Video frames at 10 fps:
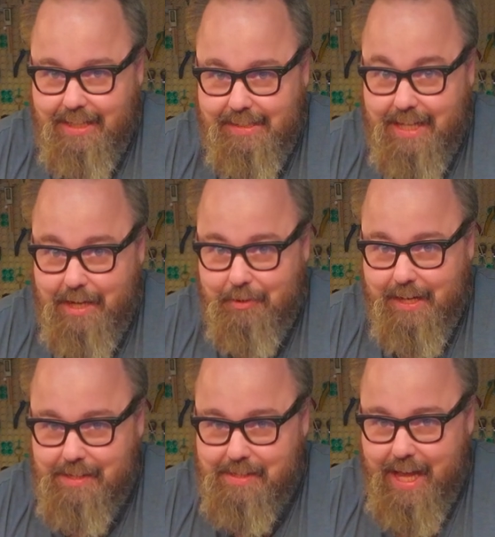Is anyone
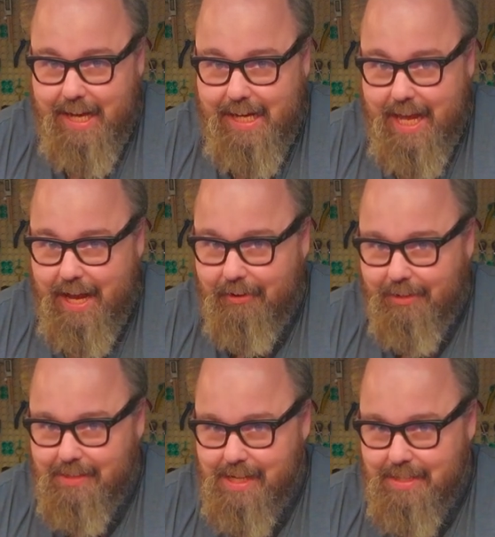else getting an eerie
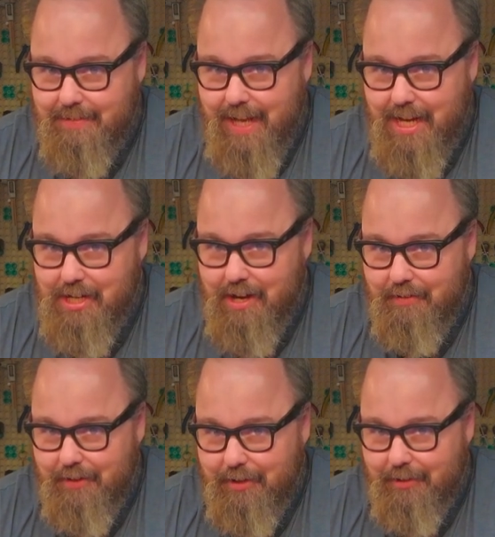sense of deja
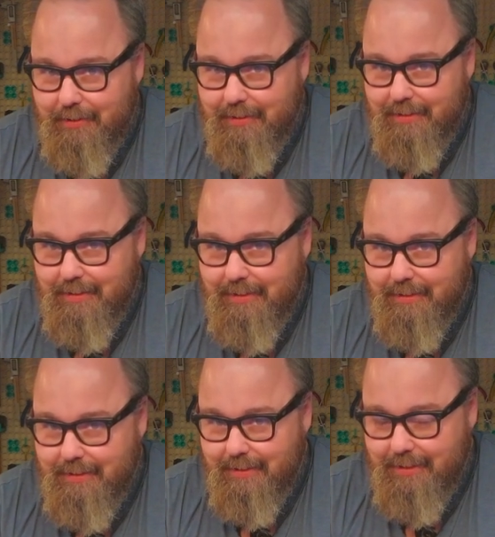vu?
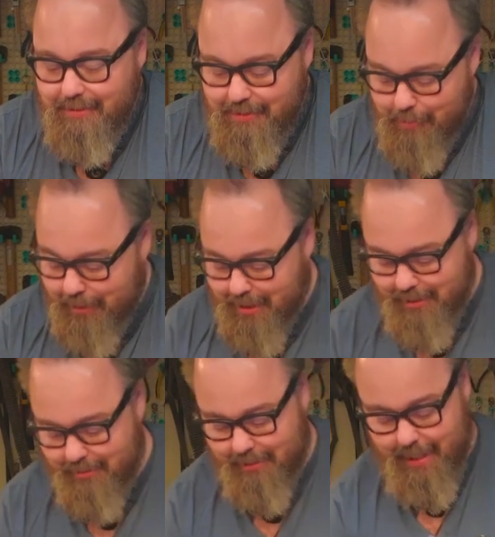So we're going
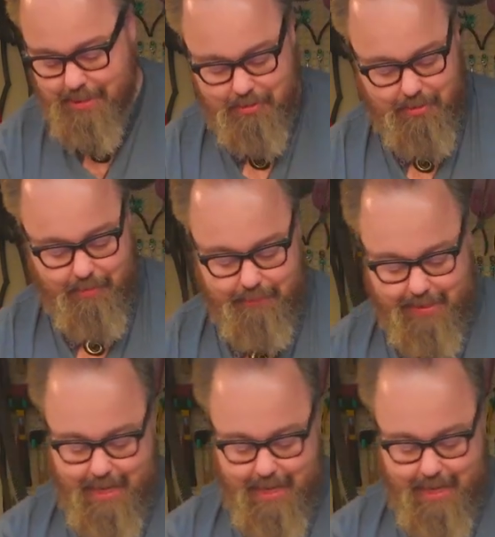to do the laser engraving